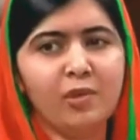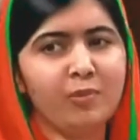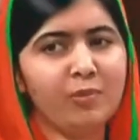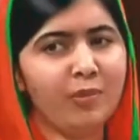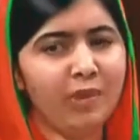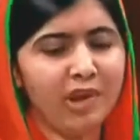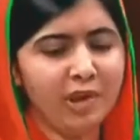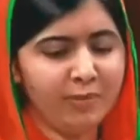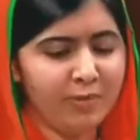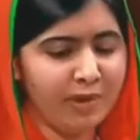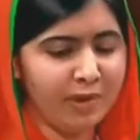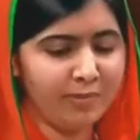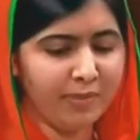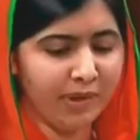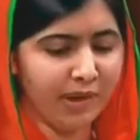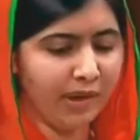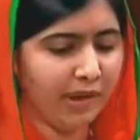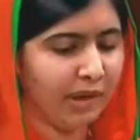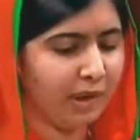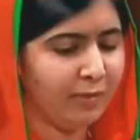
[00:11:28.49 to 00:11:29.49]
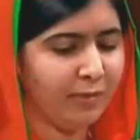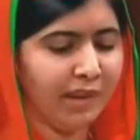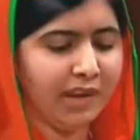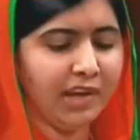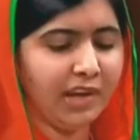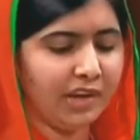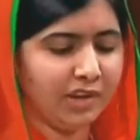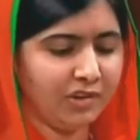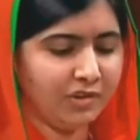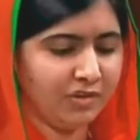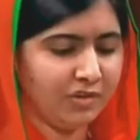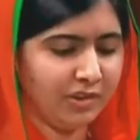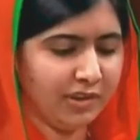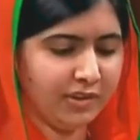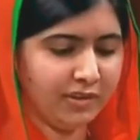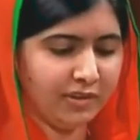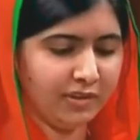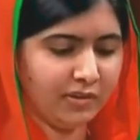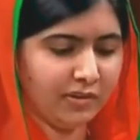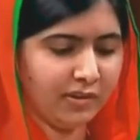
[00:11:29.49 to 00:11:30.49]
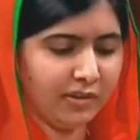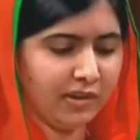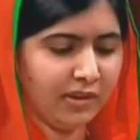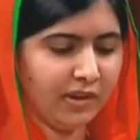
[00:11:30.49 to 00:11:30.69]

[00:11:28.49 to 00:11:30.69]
many people in many countries.